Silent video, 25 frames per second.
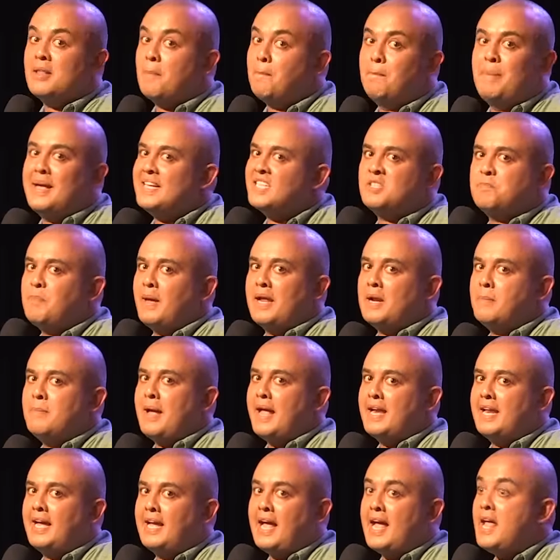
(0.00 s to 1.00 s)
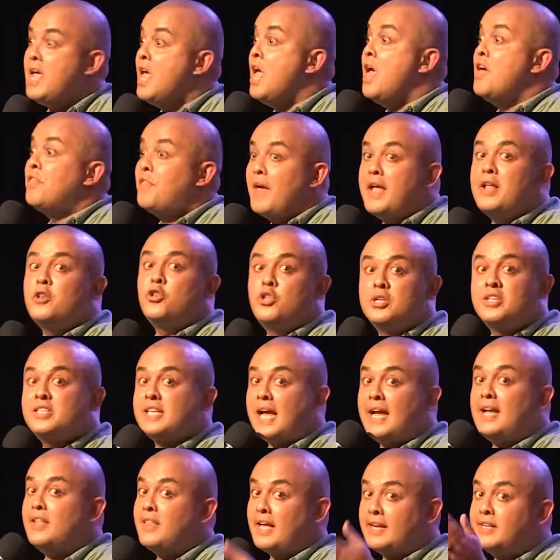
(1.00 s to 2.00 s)
the best paramedic, eh? they
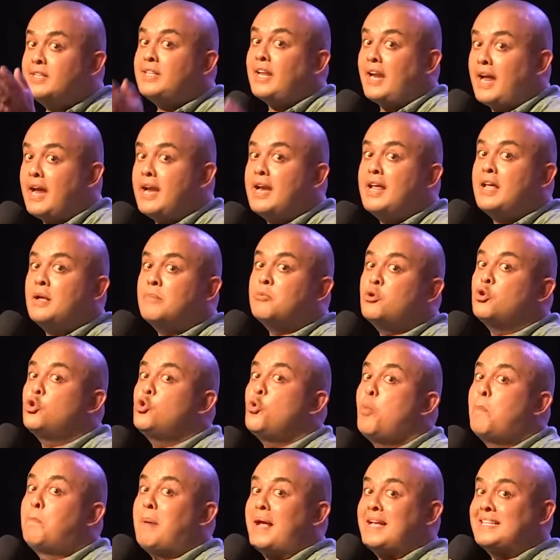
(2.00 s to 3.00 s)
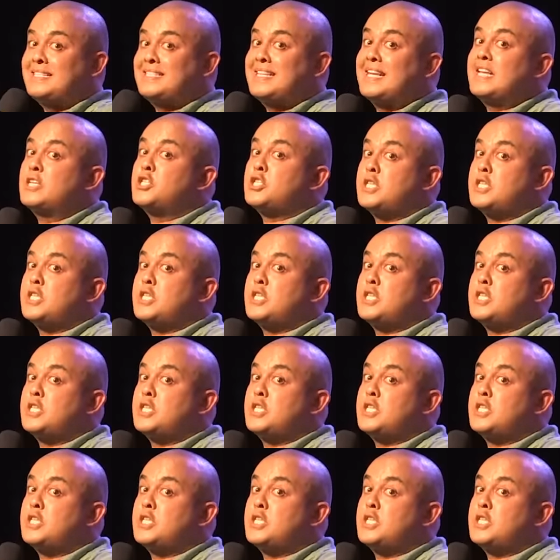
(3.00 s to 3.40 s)
say they training him to do basic